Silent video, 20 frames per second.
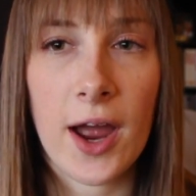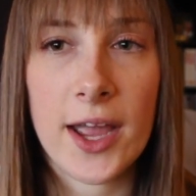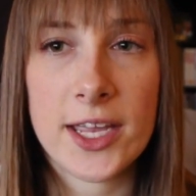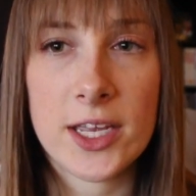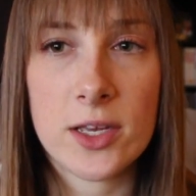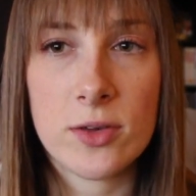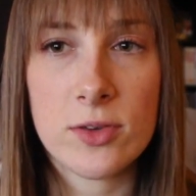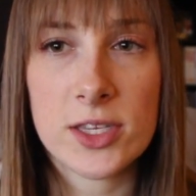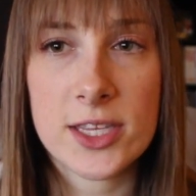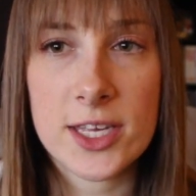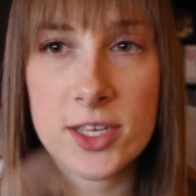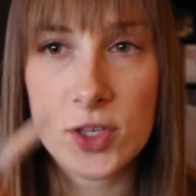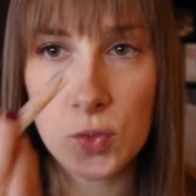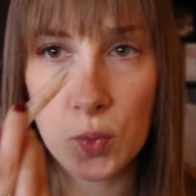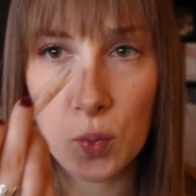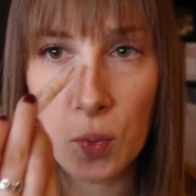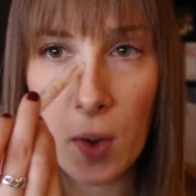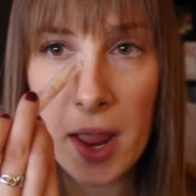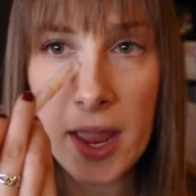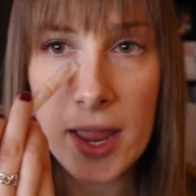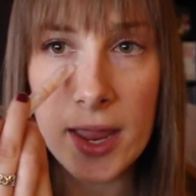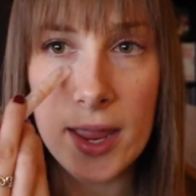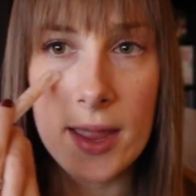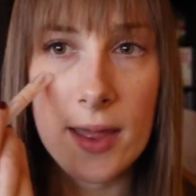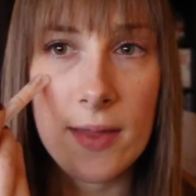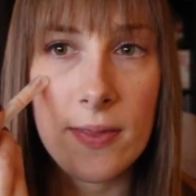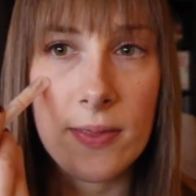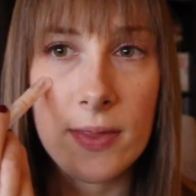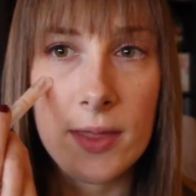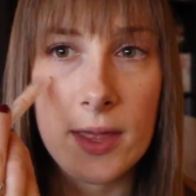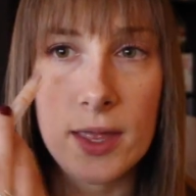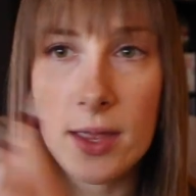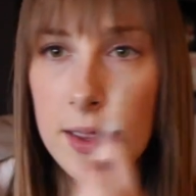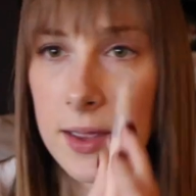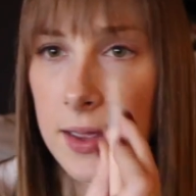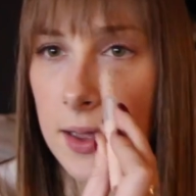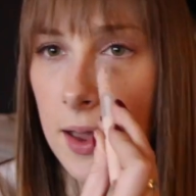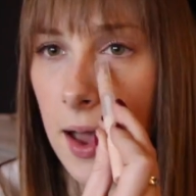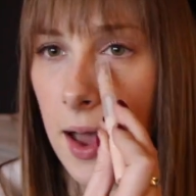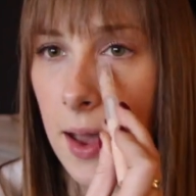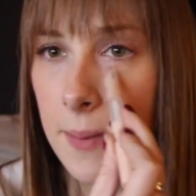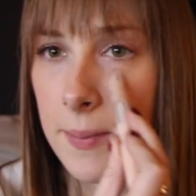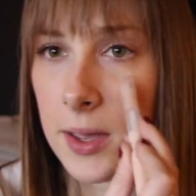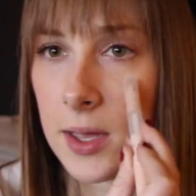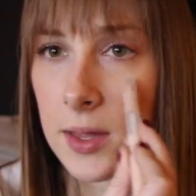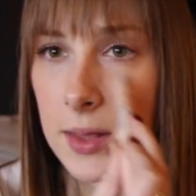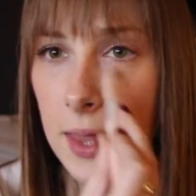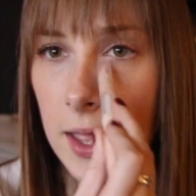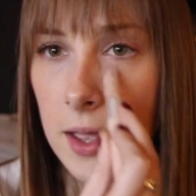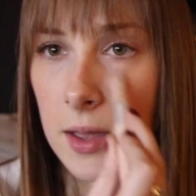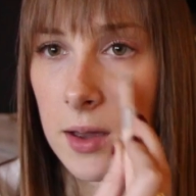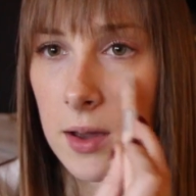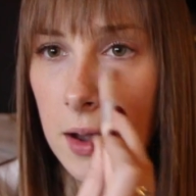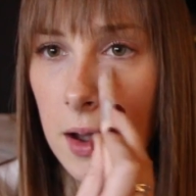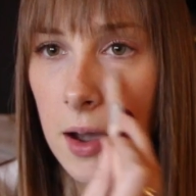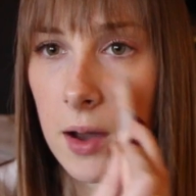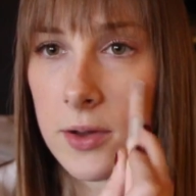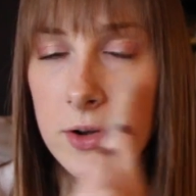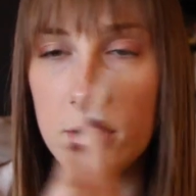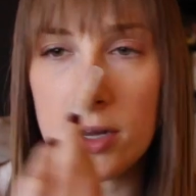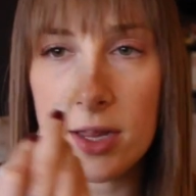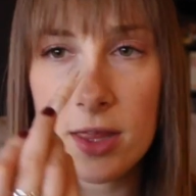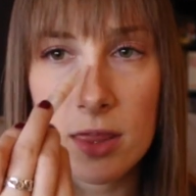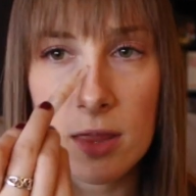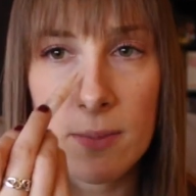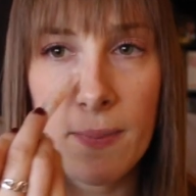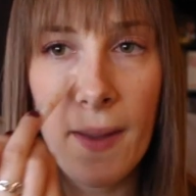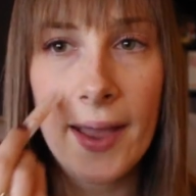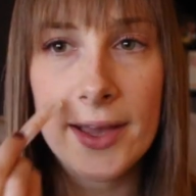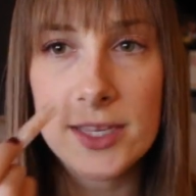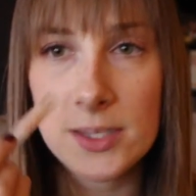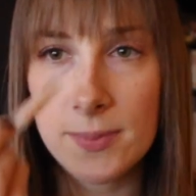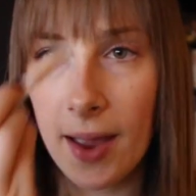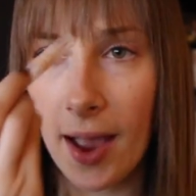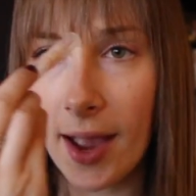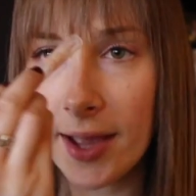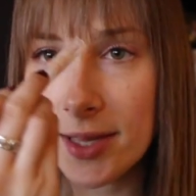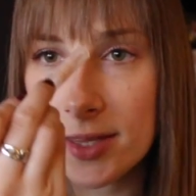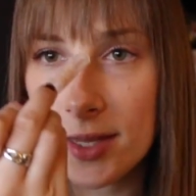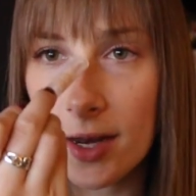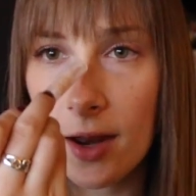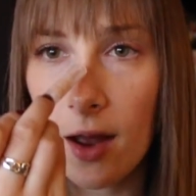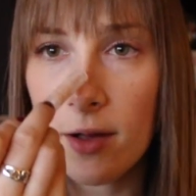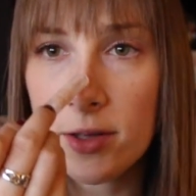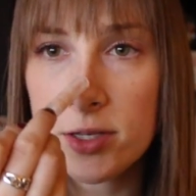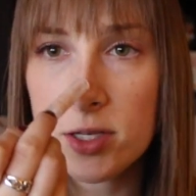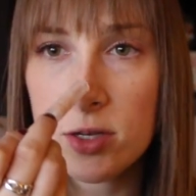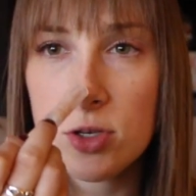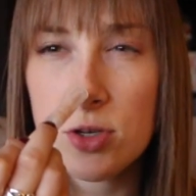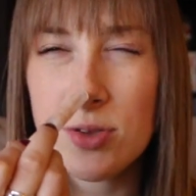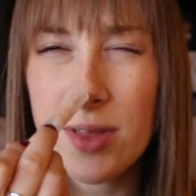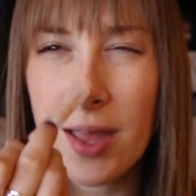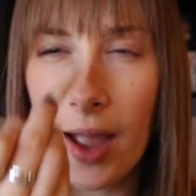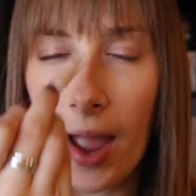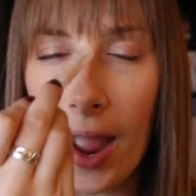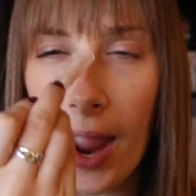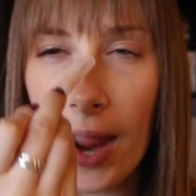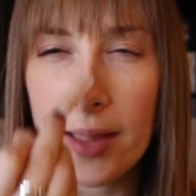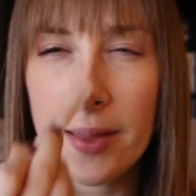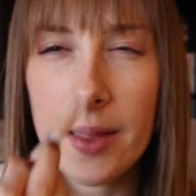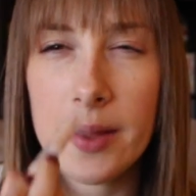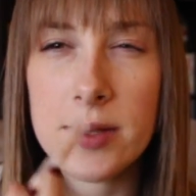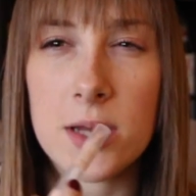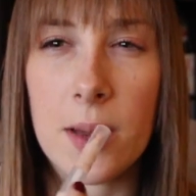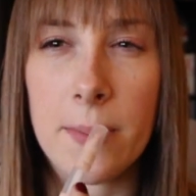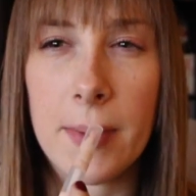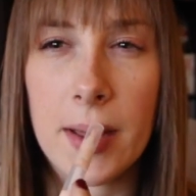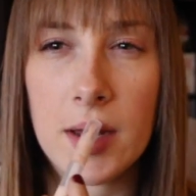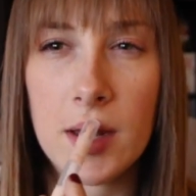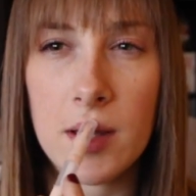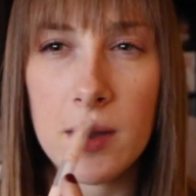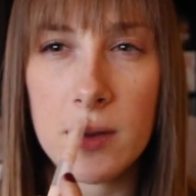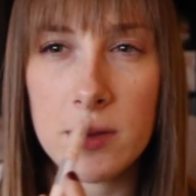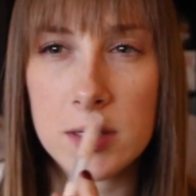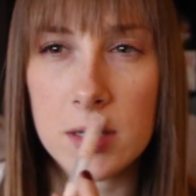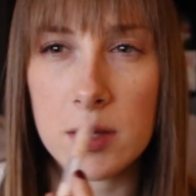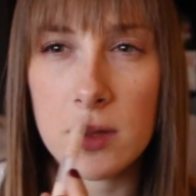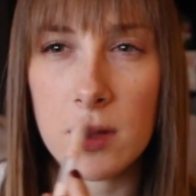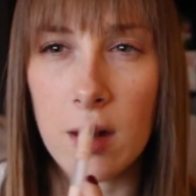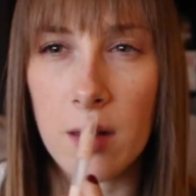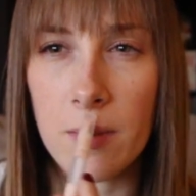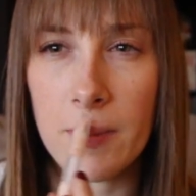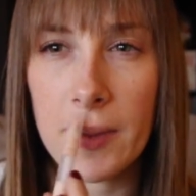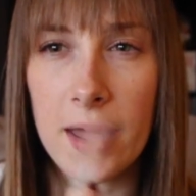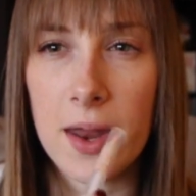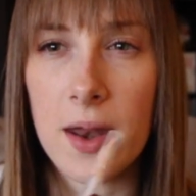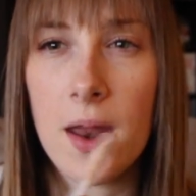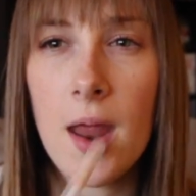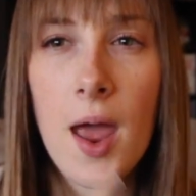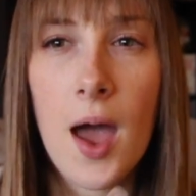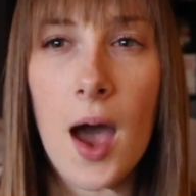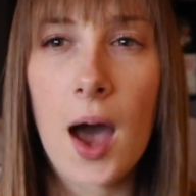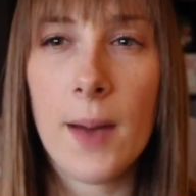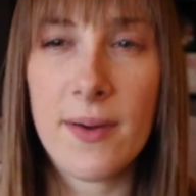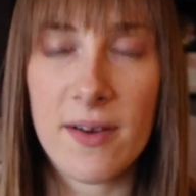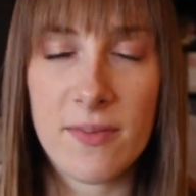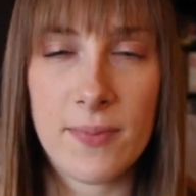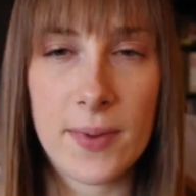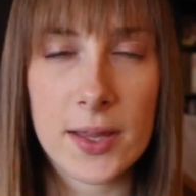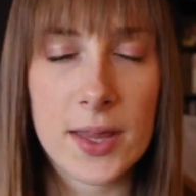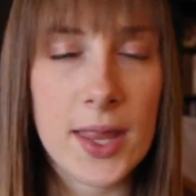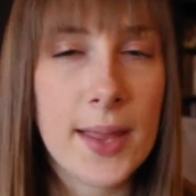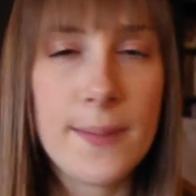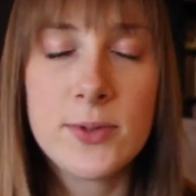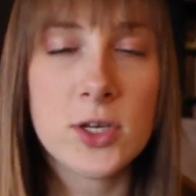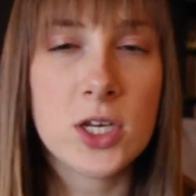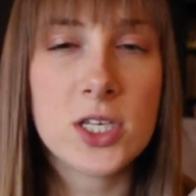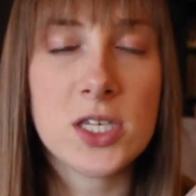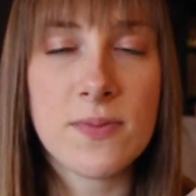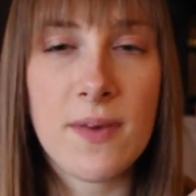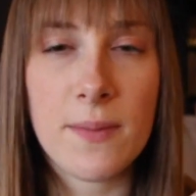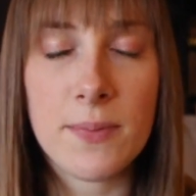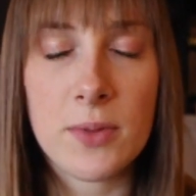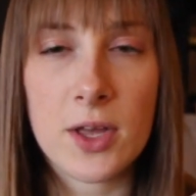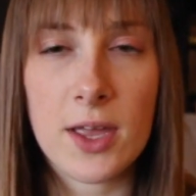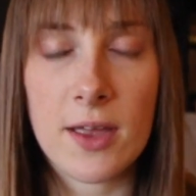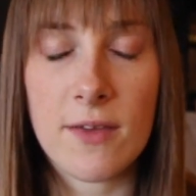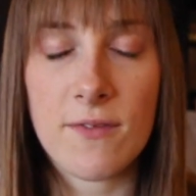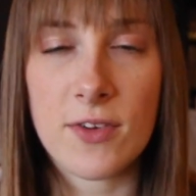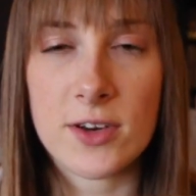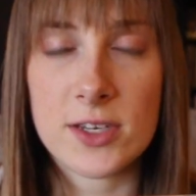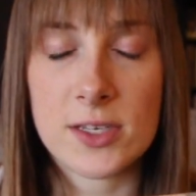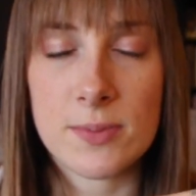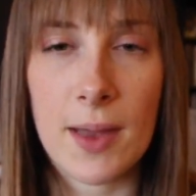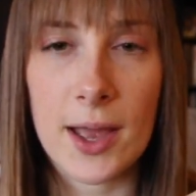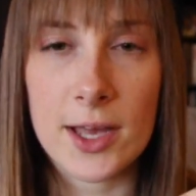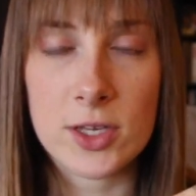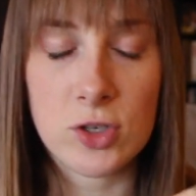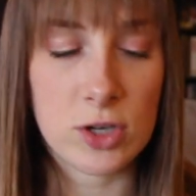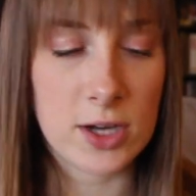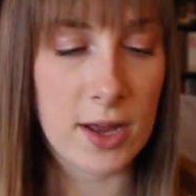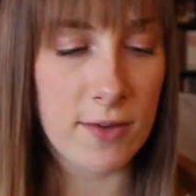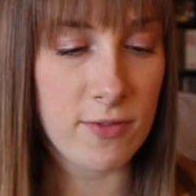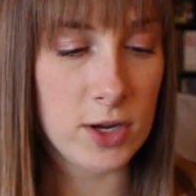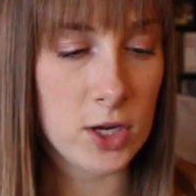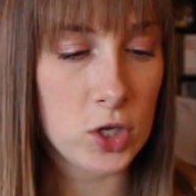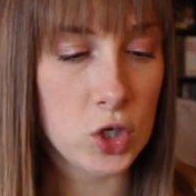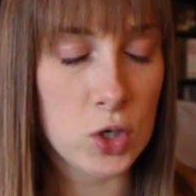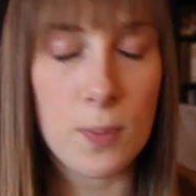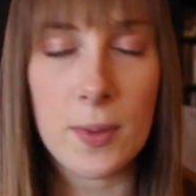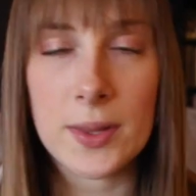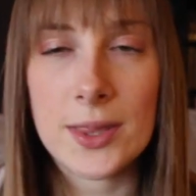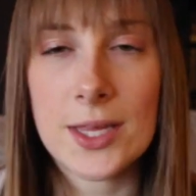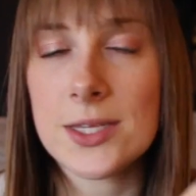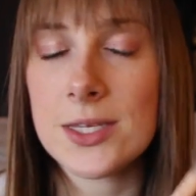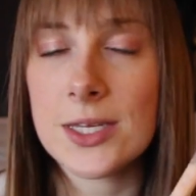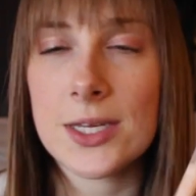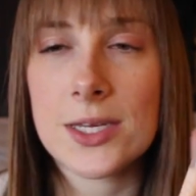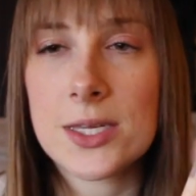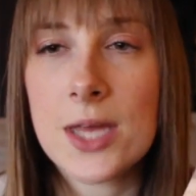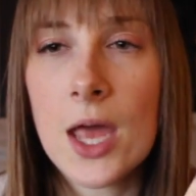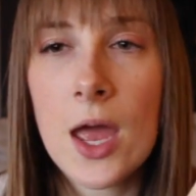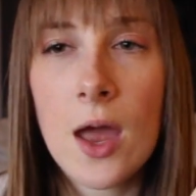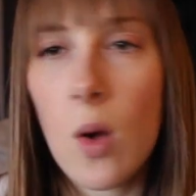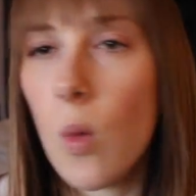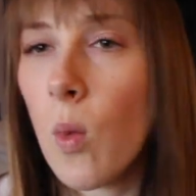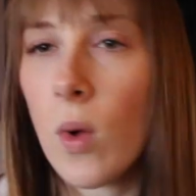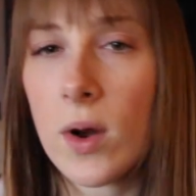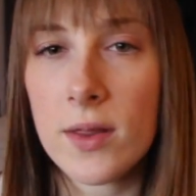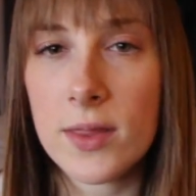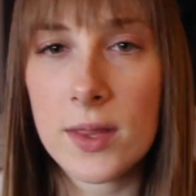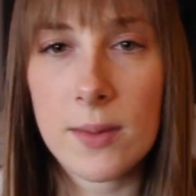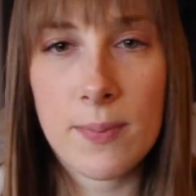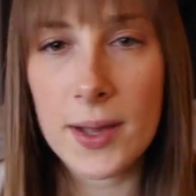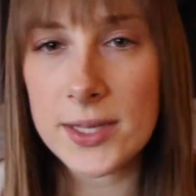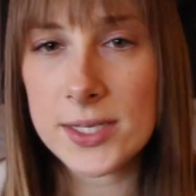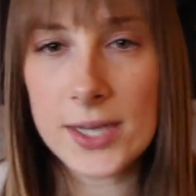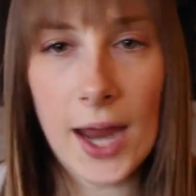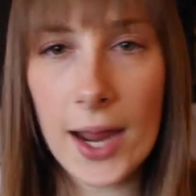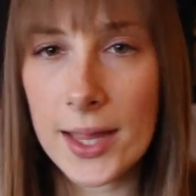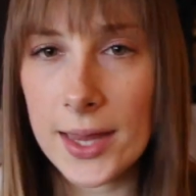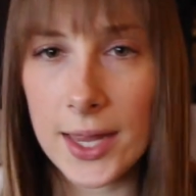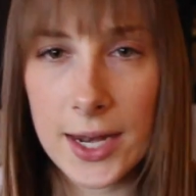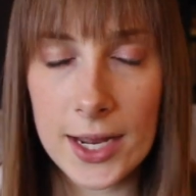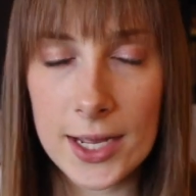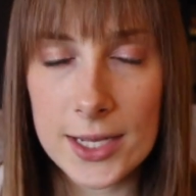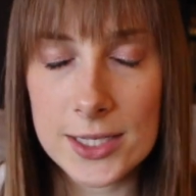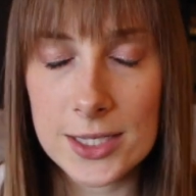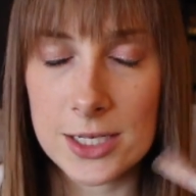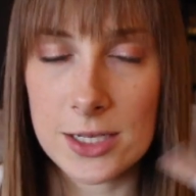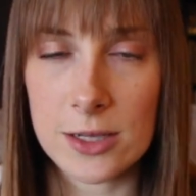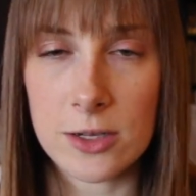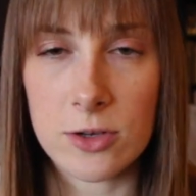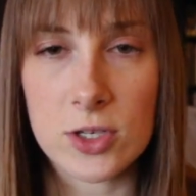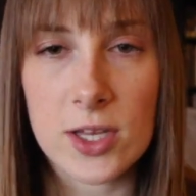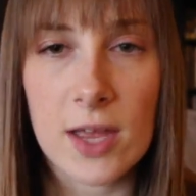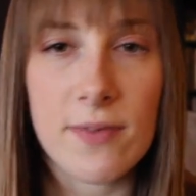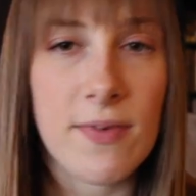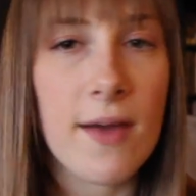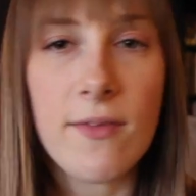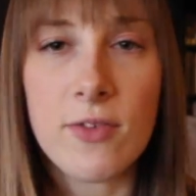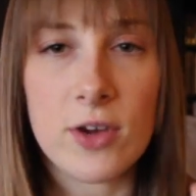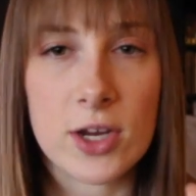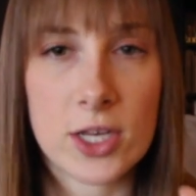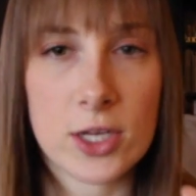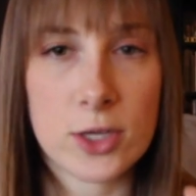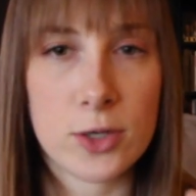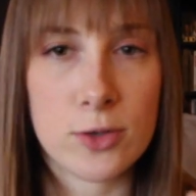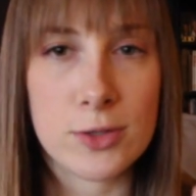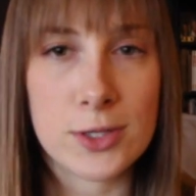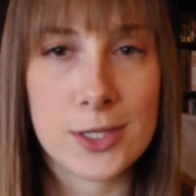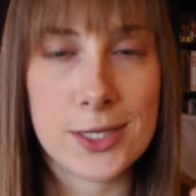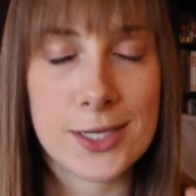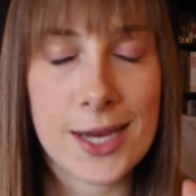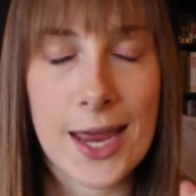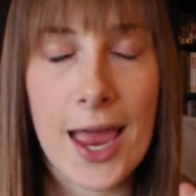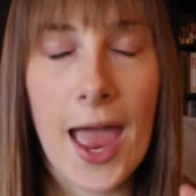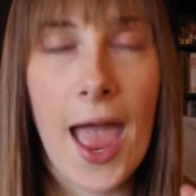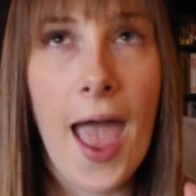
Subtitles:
I use this right in the like underneath the bags of my eyes, and I also do like a highlight down my nose, a little bit above my lip, just if I'm looking for some extra definition. But this is one of the best highlighting concealers I've ever used.